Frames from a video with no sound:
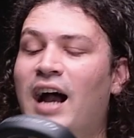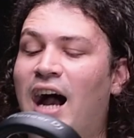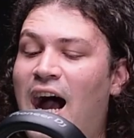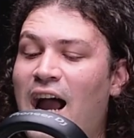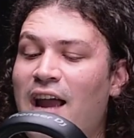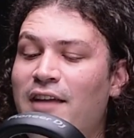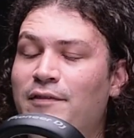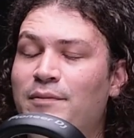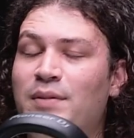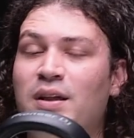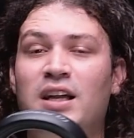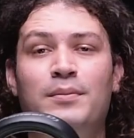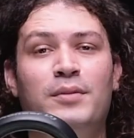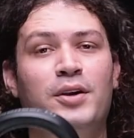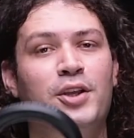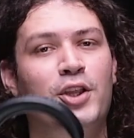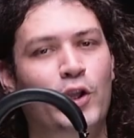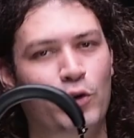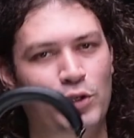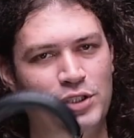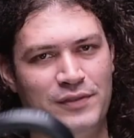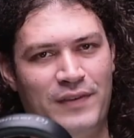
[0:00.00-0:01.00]
I've become a
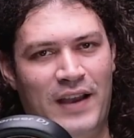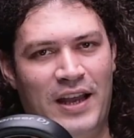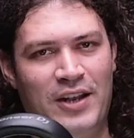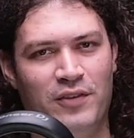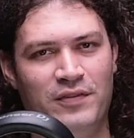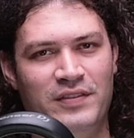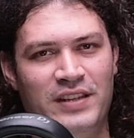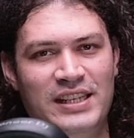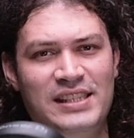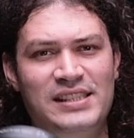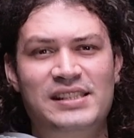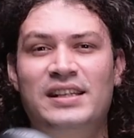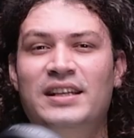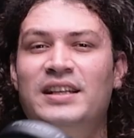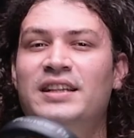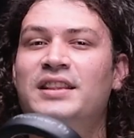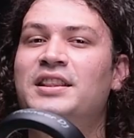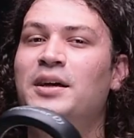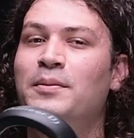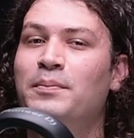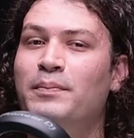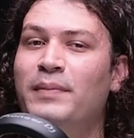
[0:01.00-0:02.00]
huge fan of these.
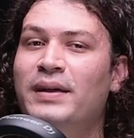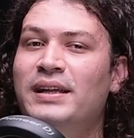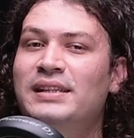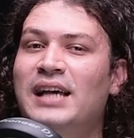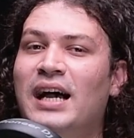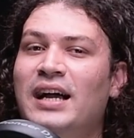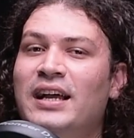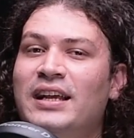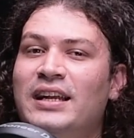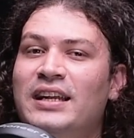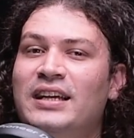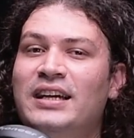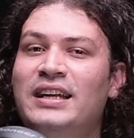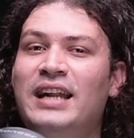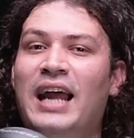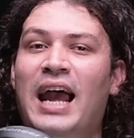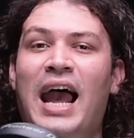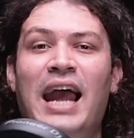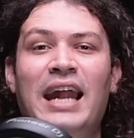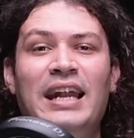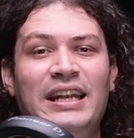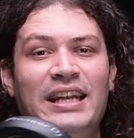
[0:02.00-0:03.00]
The mids are clear
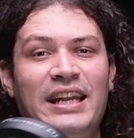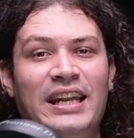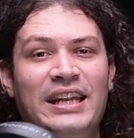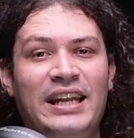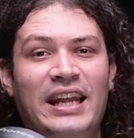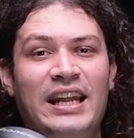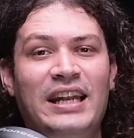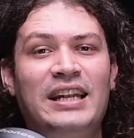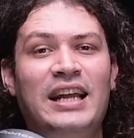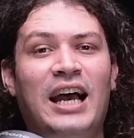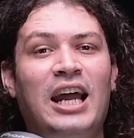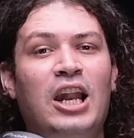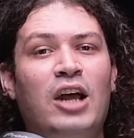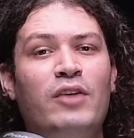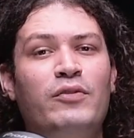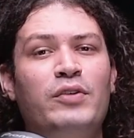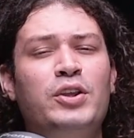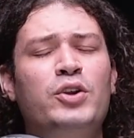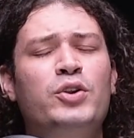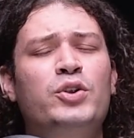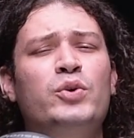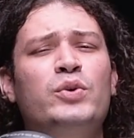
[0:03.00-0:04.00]
and detailed,
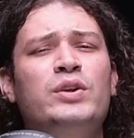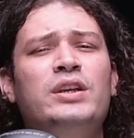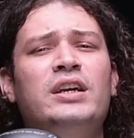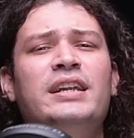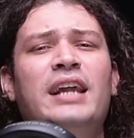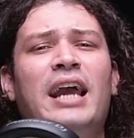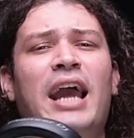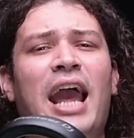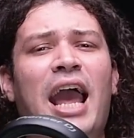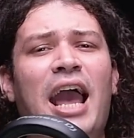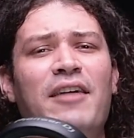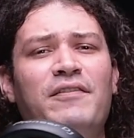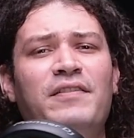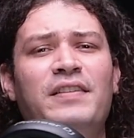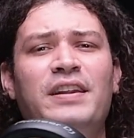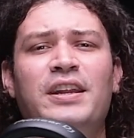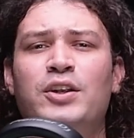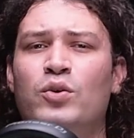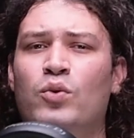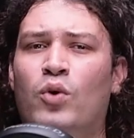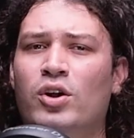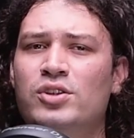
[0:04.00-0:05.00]
allowing you to hear
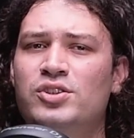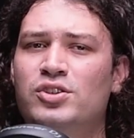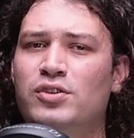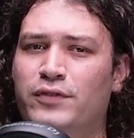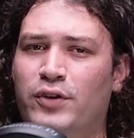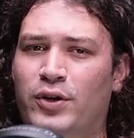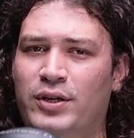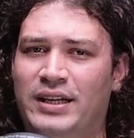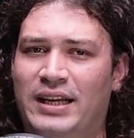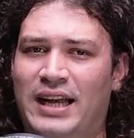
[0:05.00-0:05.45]
every nuance of your